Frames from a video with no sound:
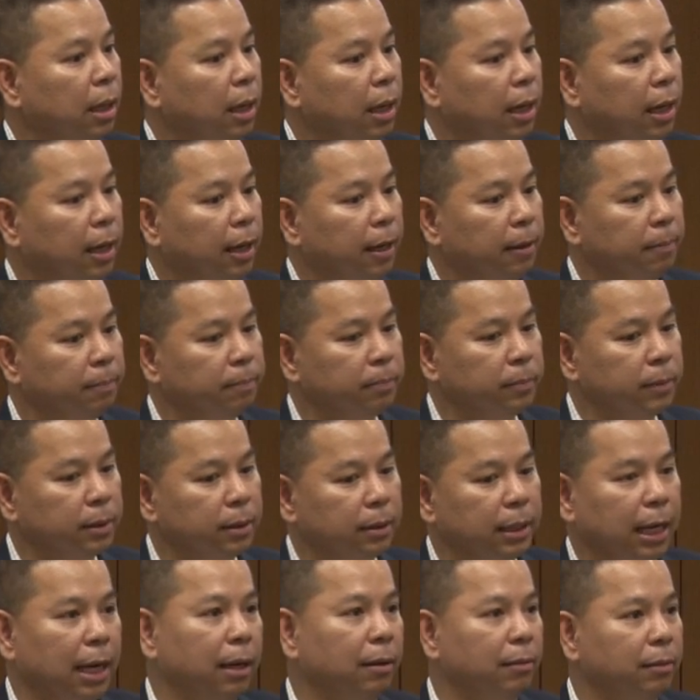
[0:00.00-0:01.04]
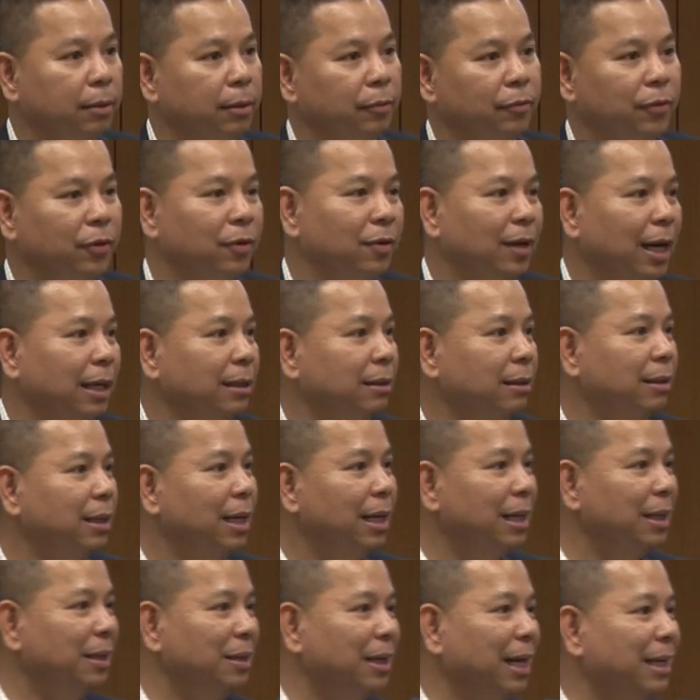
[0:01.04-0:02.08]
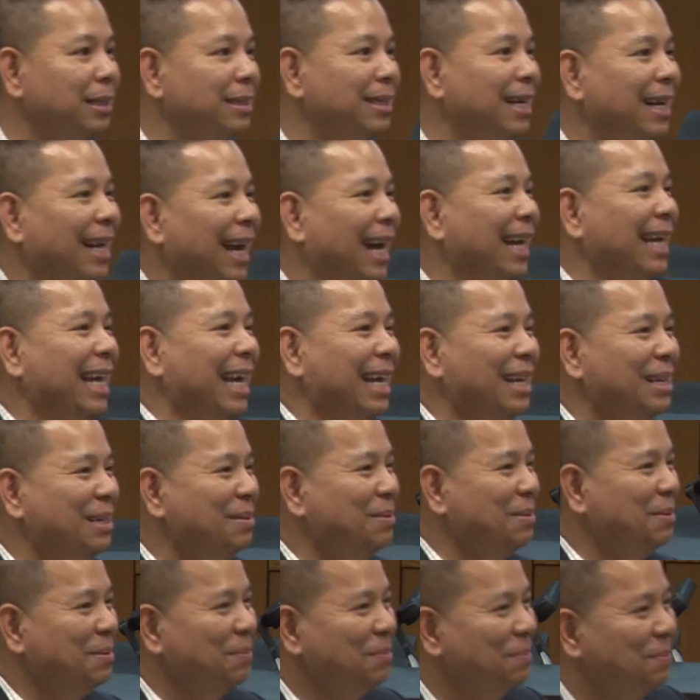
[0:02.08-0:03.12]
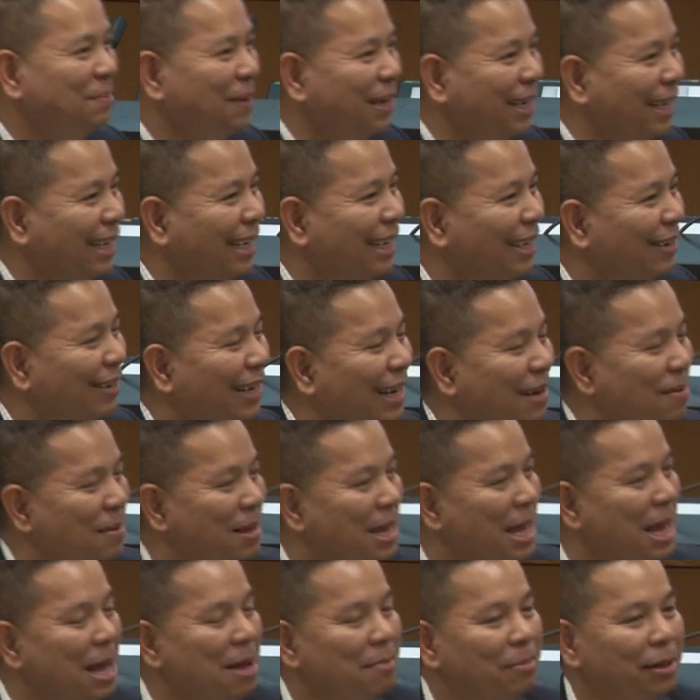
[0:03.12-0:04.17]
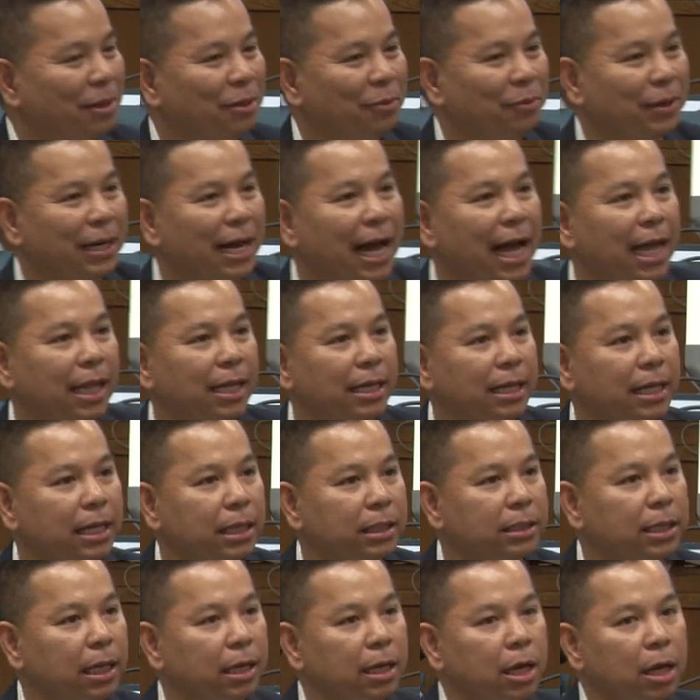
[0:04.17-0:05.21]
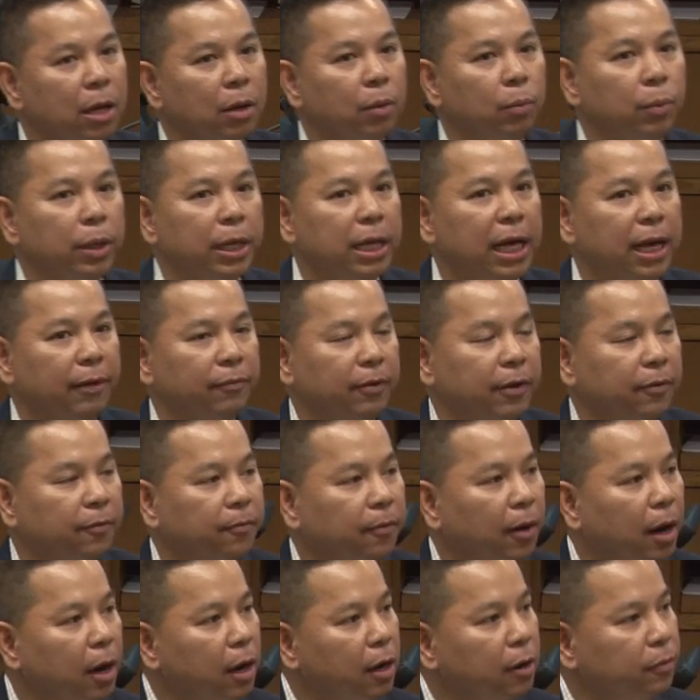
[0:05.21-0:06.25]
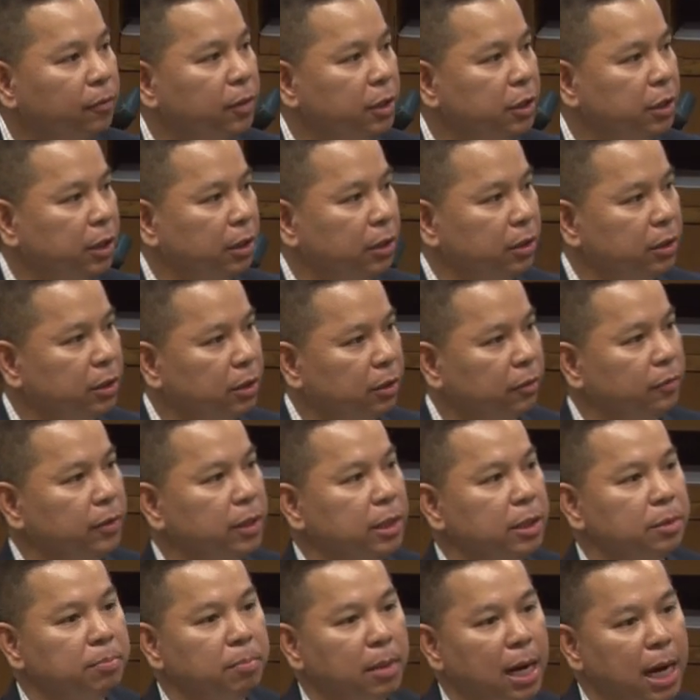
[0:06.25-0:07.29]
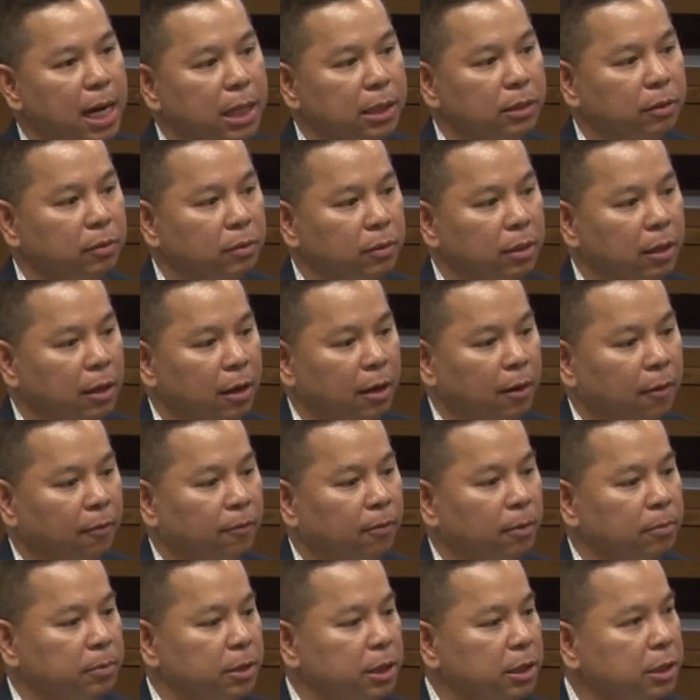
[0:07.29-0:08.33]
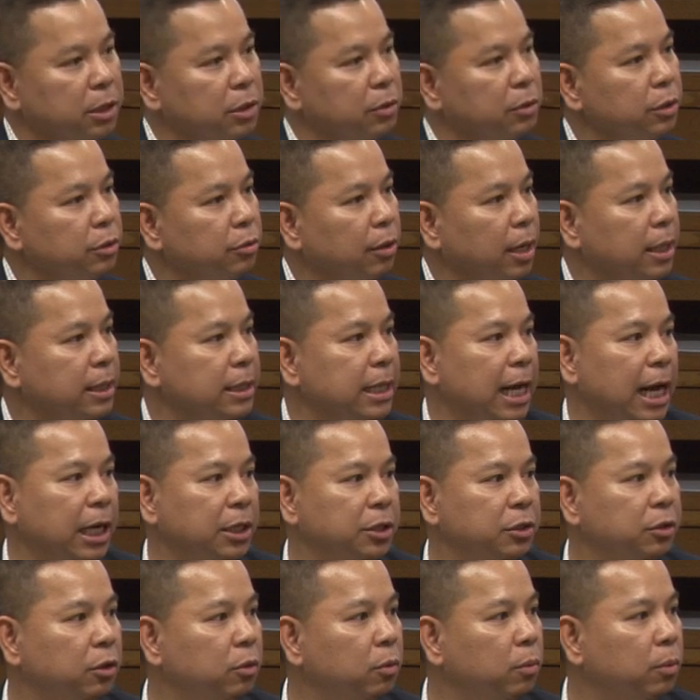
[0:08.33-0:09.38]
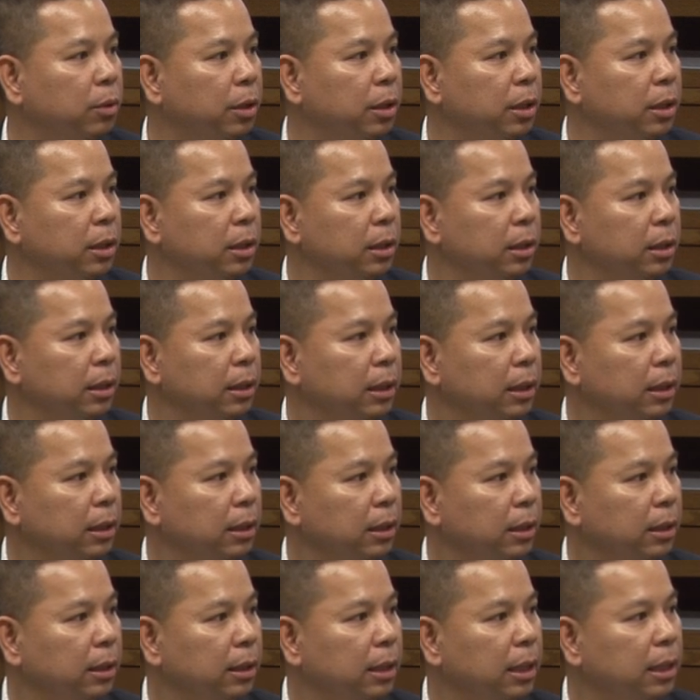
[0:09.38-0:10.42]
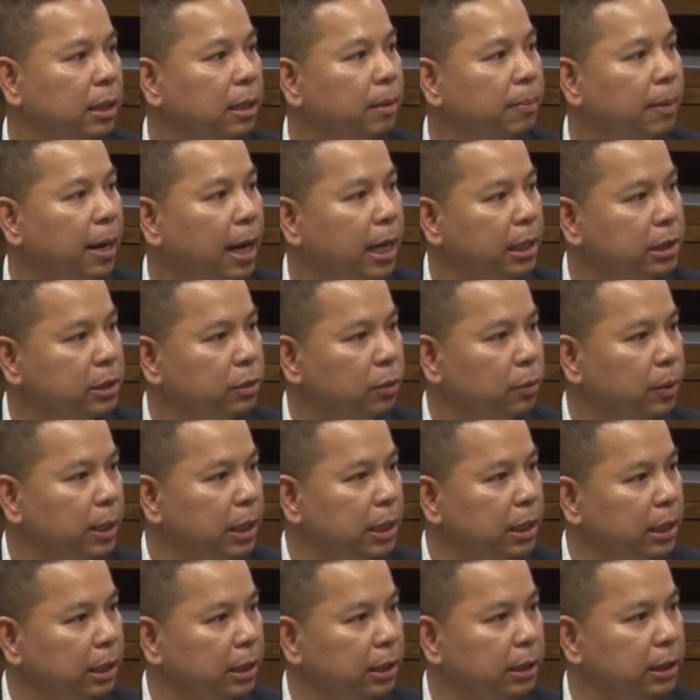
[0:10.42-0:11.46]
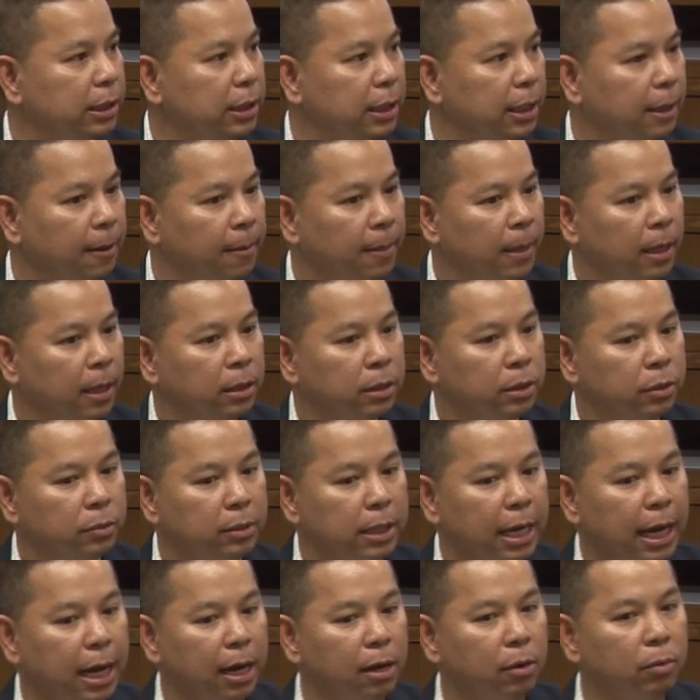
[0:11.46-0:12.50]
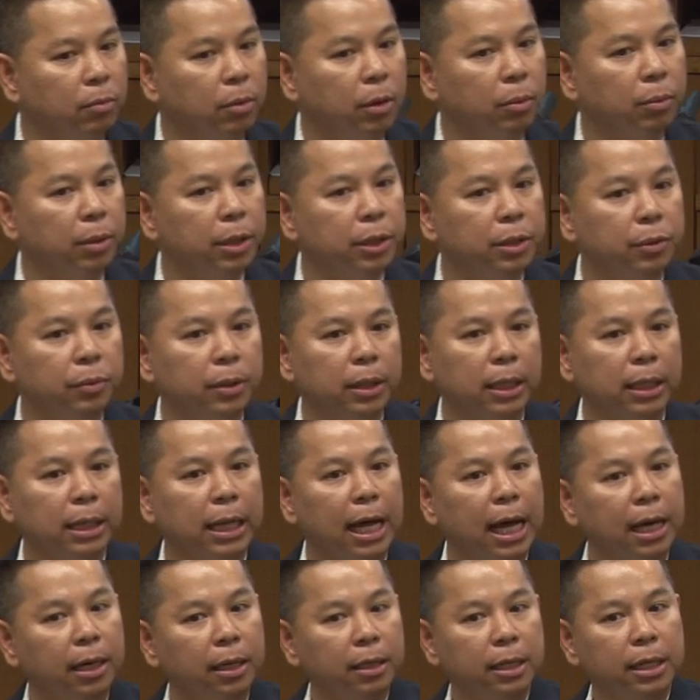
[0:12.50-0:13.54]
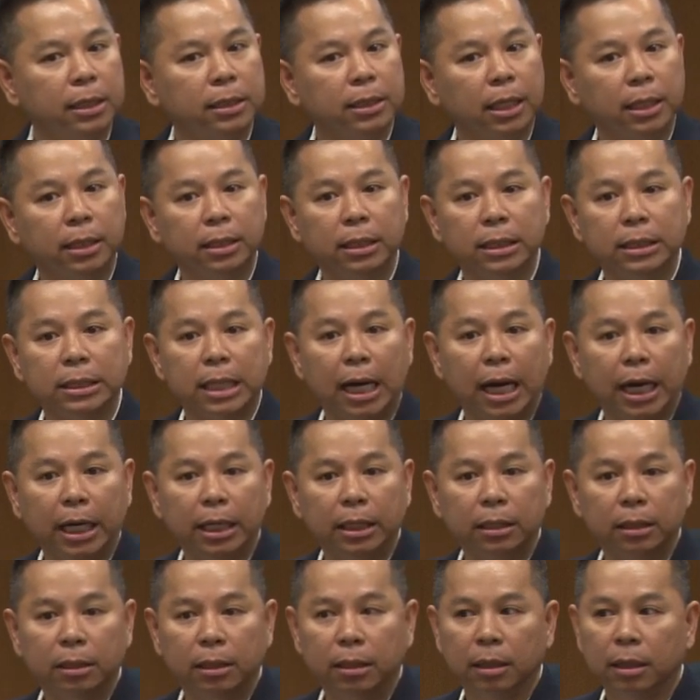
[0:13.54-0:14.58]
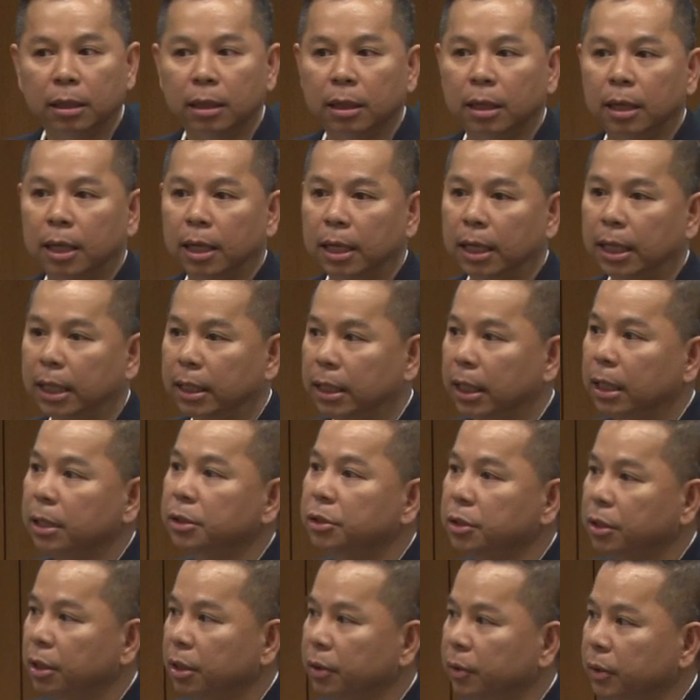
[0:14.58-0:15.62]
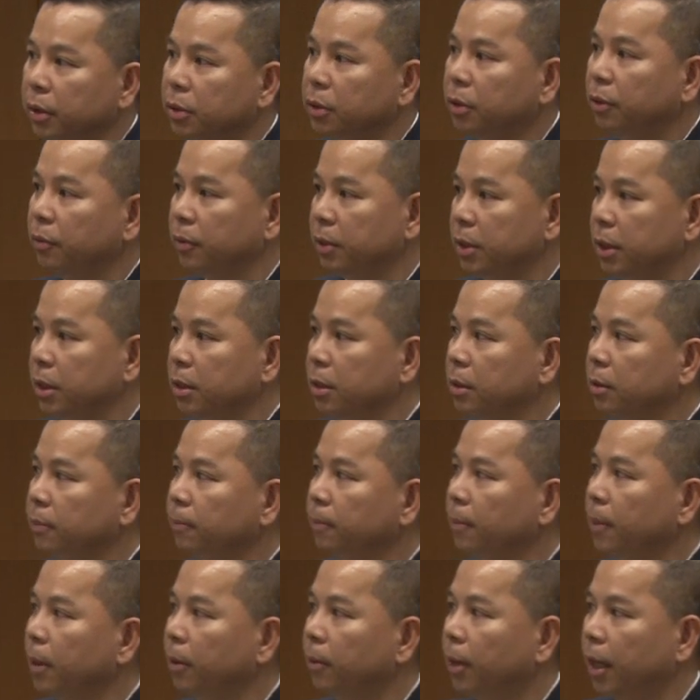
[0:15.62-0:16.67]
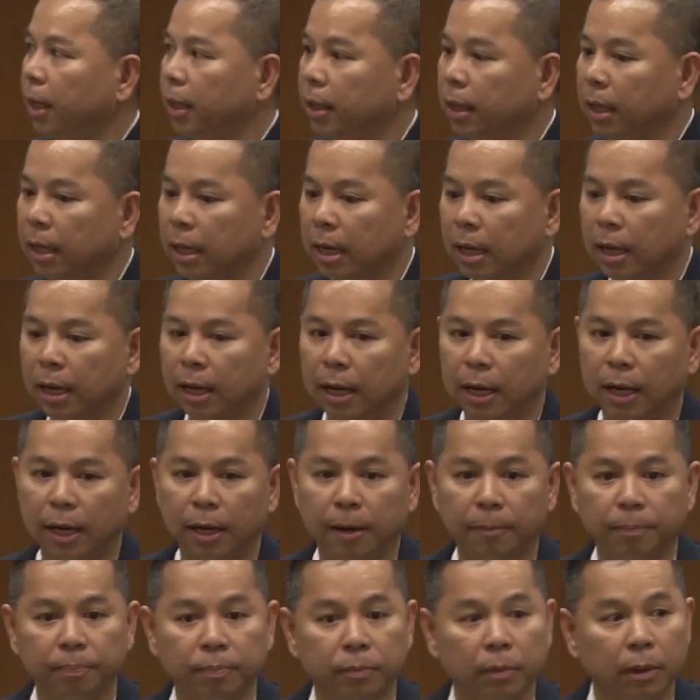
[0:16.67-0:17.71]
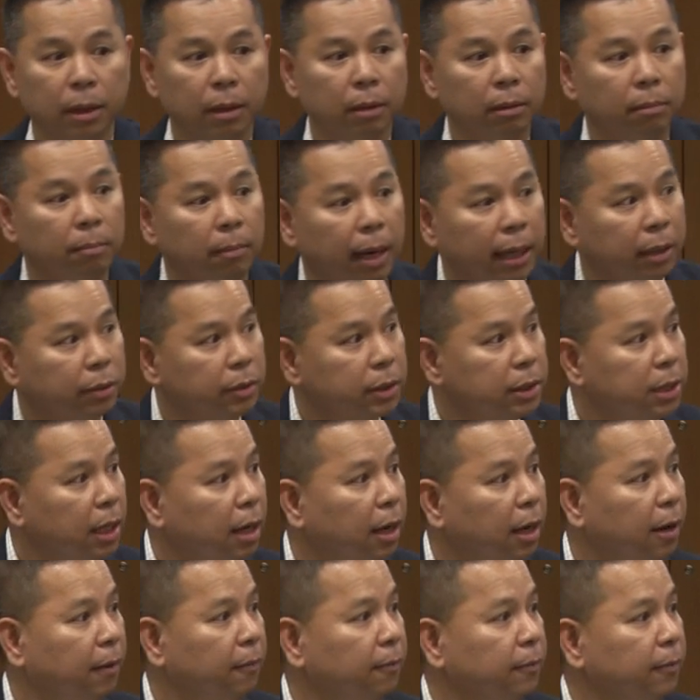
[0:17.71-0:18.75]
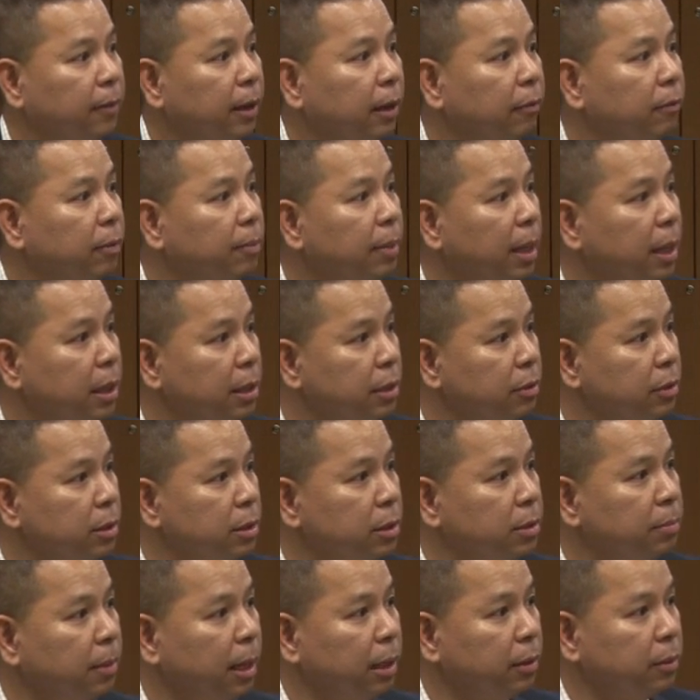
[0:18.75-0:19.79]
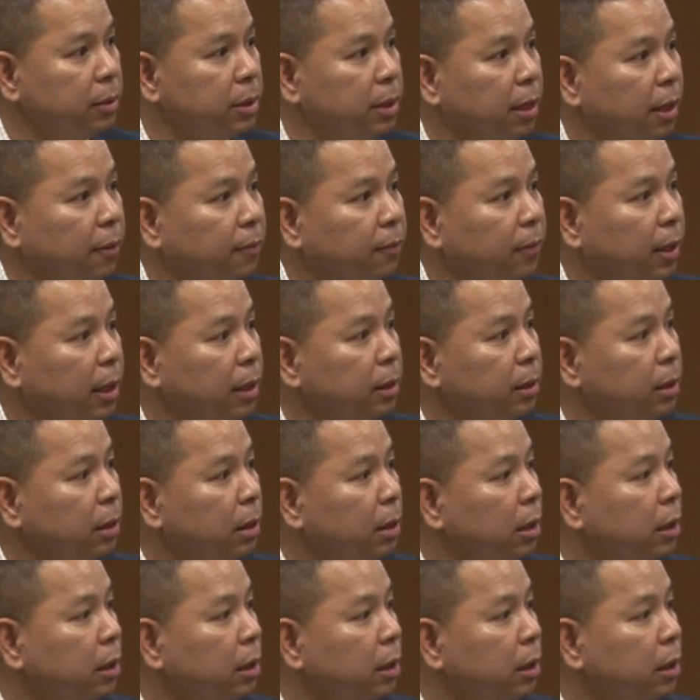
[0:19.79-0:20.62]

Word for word: Um, now, if you don't like the color, that's I can't pick it. But the reality is that we have evolved the shared services model from just doing transactional work in the past 20 years to now where we're doing a lot of things like design uh, and engineering services, right? Um, Microsoft, everybody uses Microsoft, right?